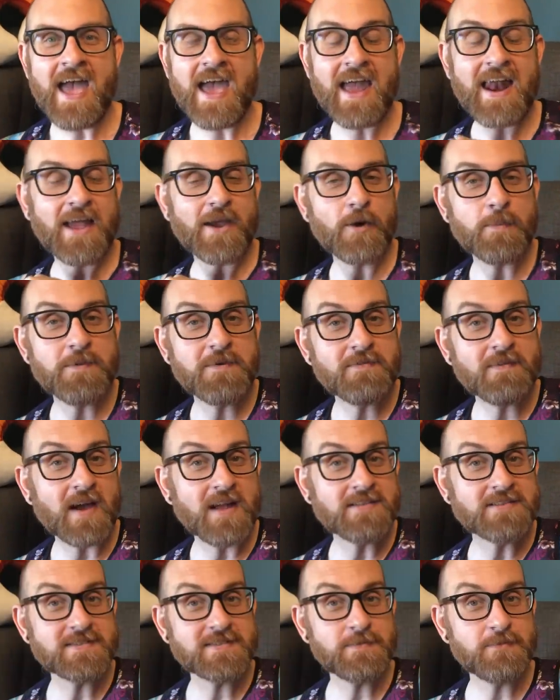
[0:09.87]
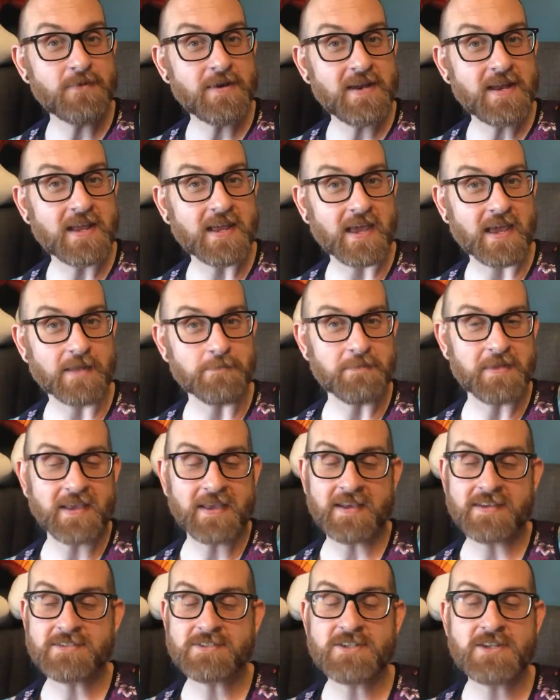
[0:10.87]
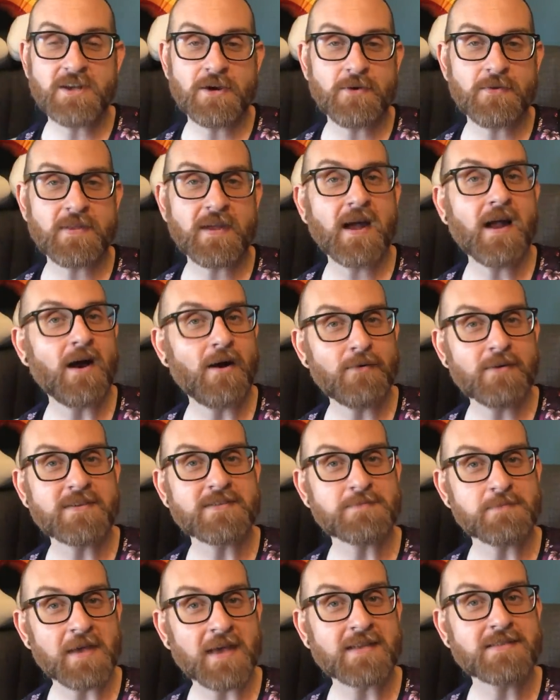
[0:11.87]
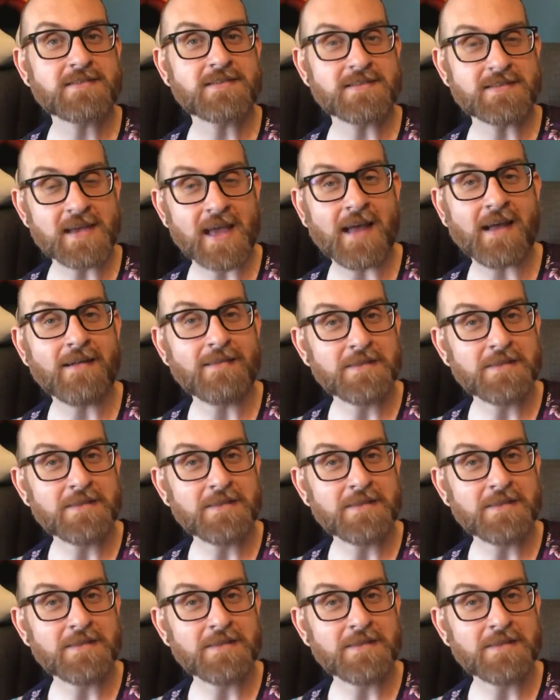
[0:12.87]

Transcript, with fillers: and I hope you've gotten some reading in because you know that always makes the day